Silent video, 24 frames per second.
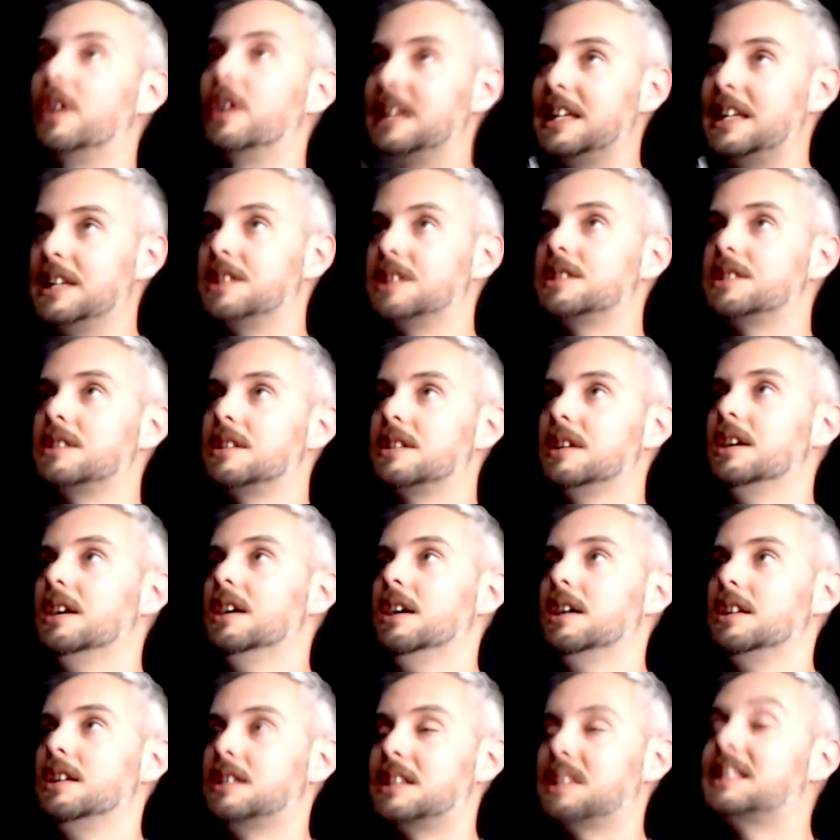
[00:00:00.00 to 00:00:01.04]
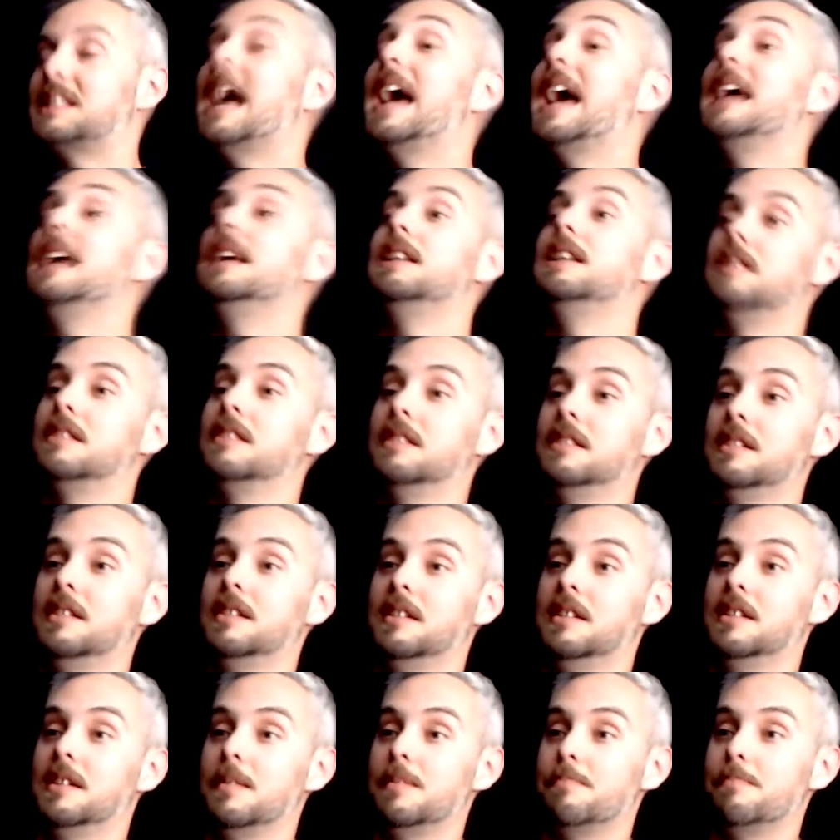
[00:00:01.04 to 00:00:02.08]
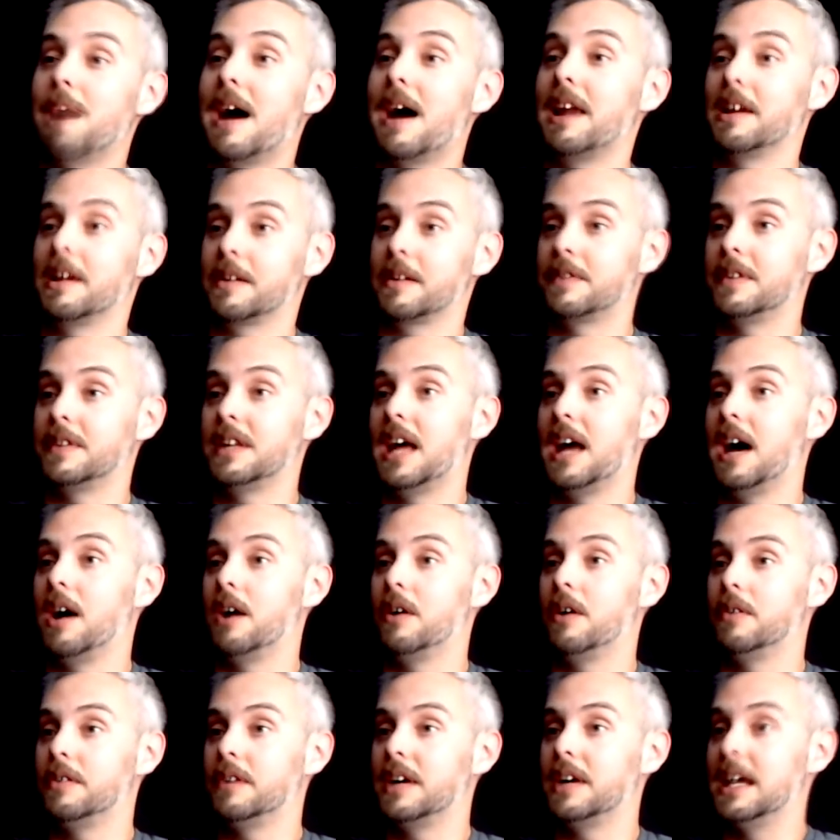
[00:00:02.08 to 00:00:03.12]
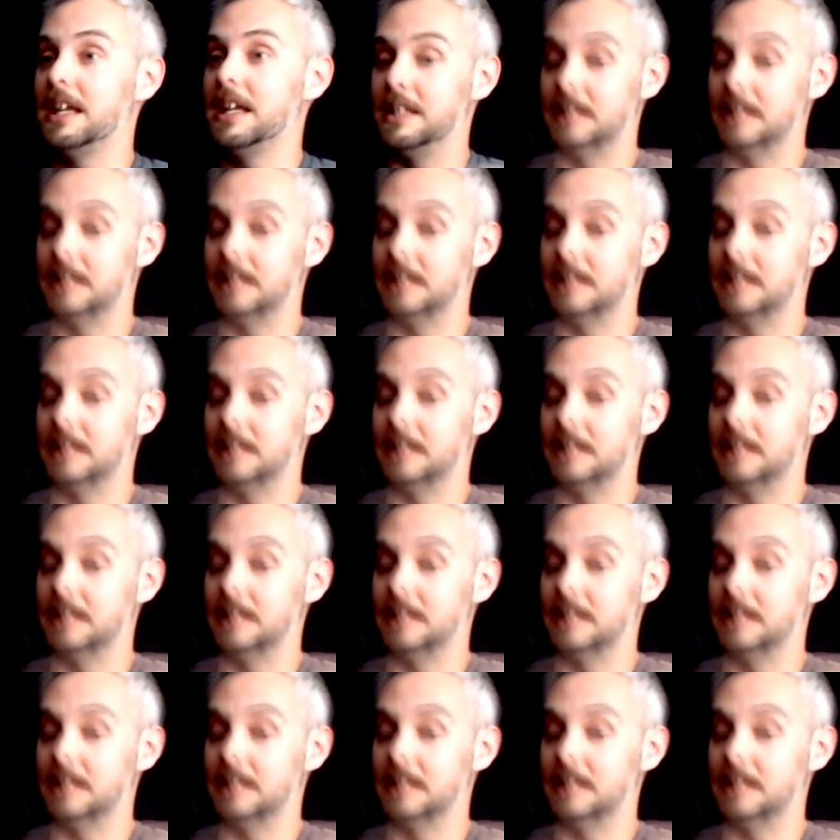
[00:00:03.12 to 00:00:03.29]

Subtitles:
or at least detain Malak for now?